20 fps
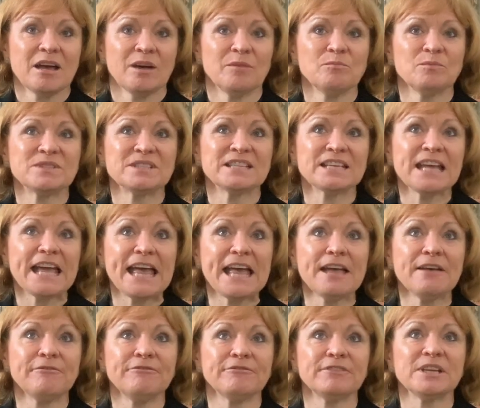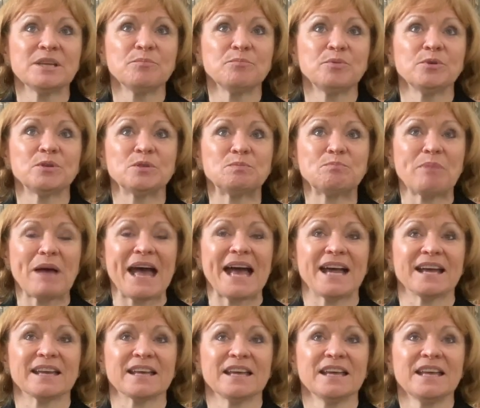and was carefully put
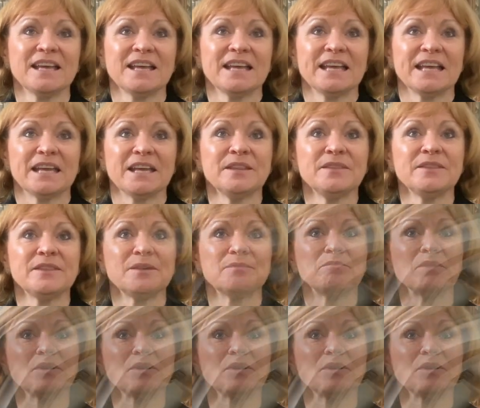back in the